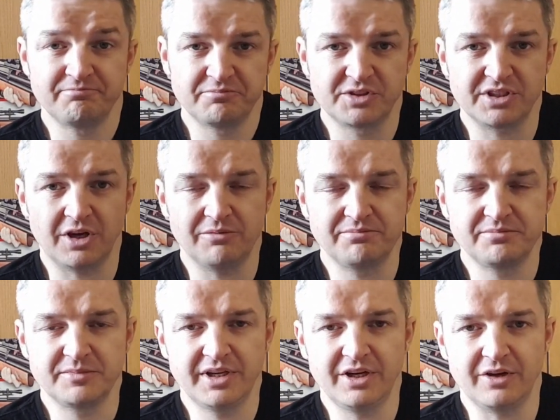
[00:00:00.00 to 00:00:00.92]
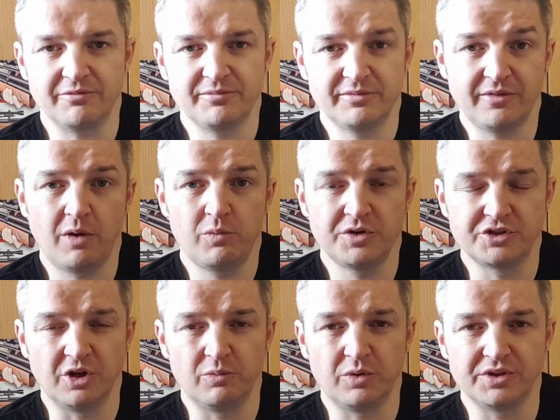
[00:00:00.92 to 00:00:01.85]
So, you know, onwards
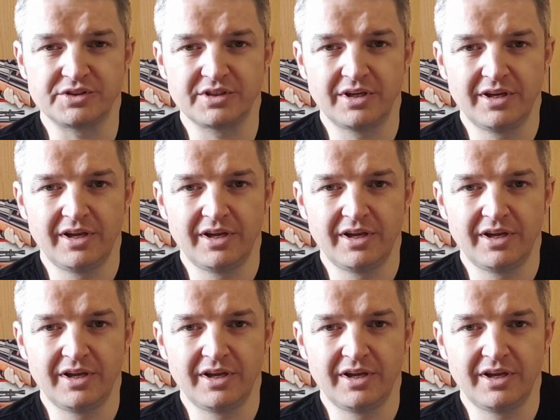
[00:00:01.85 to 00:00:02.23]
and upwards.